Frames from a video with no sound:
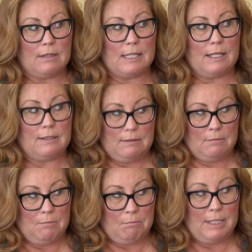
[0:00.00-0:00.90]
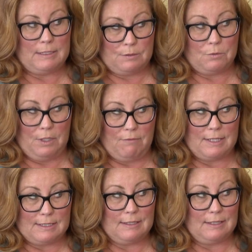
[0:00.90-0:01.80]
that my story
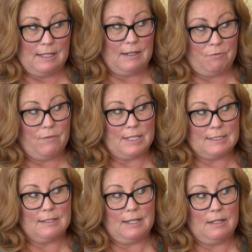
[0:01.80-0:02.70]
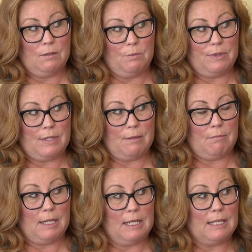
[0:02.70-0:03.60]
resonate, resonated with them
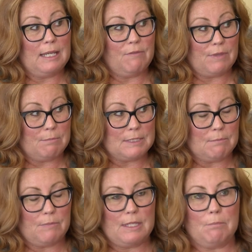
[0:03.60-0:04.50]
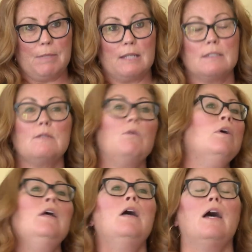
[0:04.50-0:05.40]
and yeah. it gave them something back. So
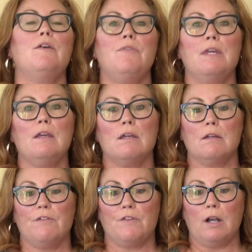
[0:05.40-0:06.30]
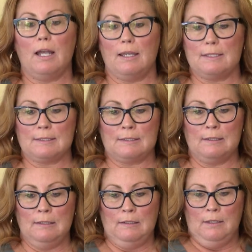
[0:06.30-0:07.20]
I think for us,
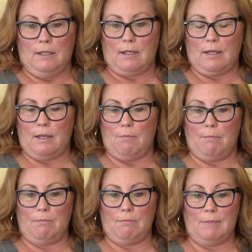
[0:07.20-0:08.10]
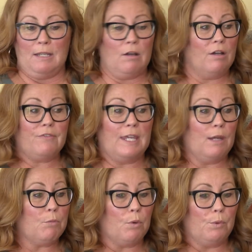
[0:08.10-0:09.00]
um, and off
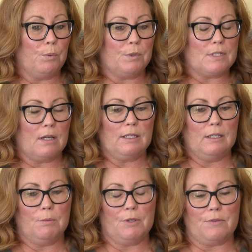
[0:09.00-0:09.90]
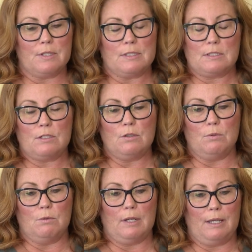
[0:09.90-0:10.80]
camera we were talking about this
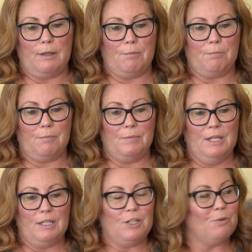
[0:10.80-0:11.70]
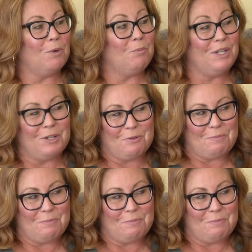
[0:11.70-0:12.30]
too um, you know when we know